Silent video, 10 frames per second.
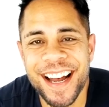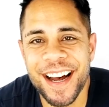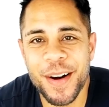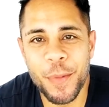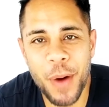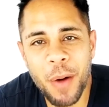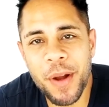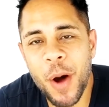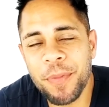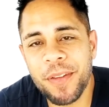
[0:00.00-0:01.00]
Well, we
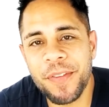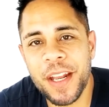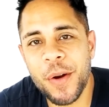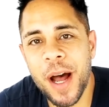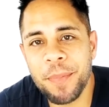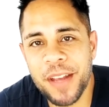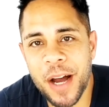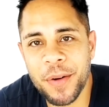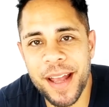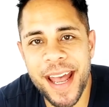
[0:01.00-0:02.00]
hope this video helped you
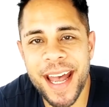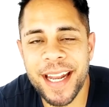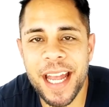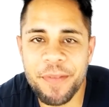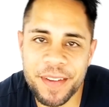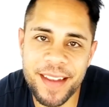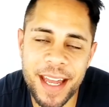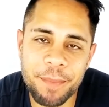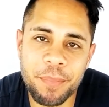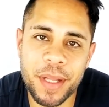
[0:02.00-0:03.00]
out, and if it
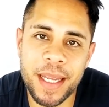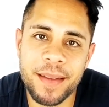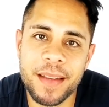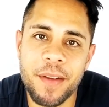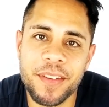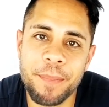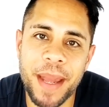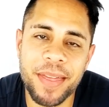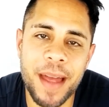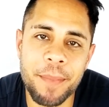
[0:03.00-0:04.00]
did, please give us a
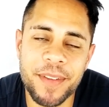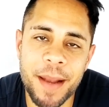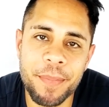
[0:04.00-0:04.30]
big thumbs up.